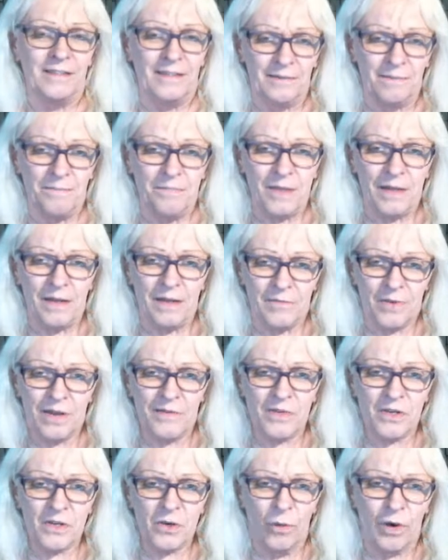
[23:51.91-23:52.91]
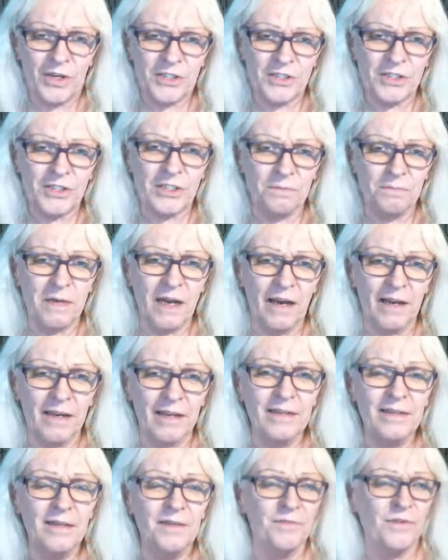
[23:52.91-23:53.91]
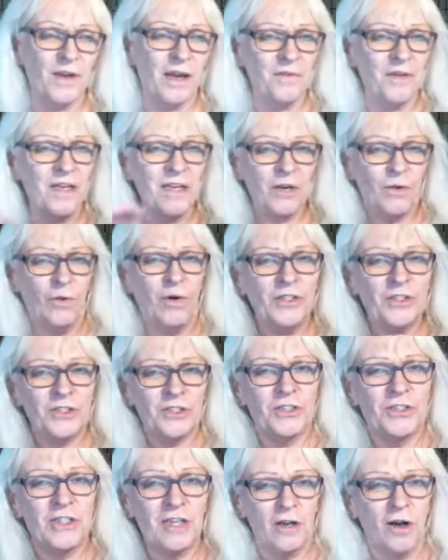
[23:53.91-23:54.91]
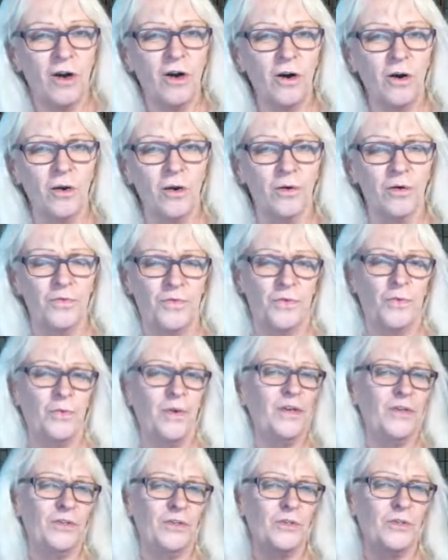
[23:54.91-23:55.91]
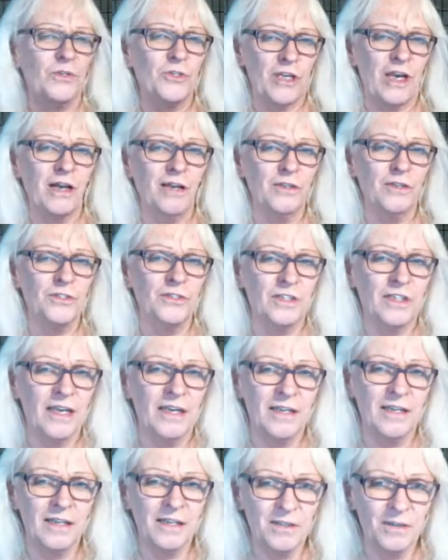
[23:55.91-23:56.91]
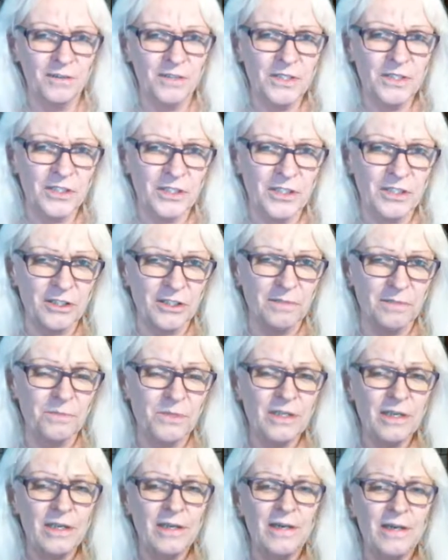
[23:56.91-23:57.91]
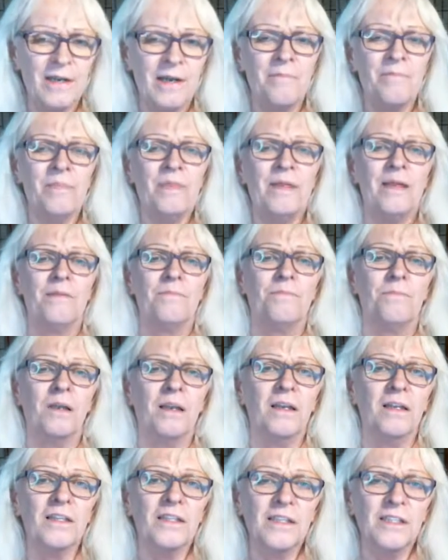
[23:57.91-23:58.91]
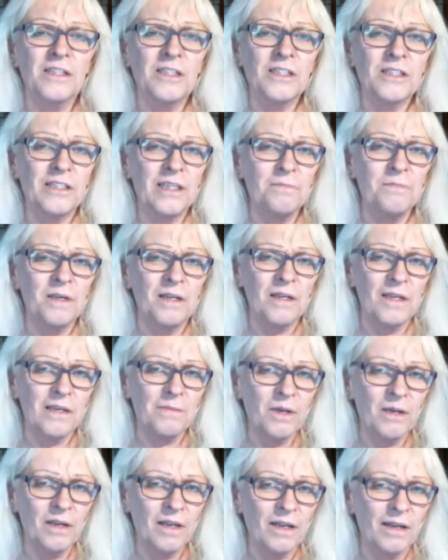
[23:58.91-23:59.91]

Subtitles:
And if you have any questions about it, if you have any questions at all, or if you run into a challenge in getting into these systems, please send me an email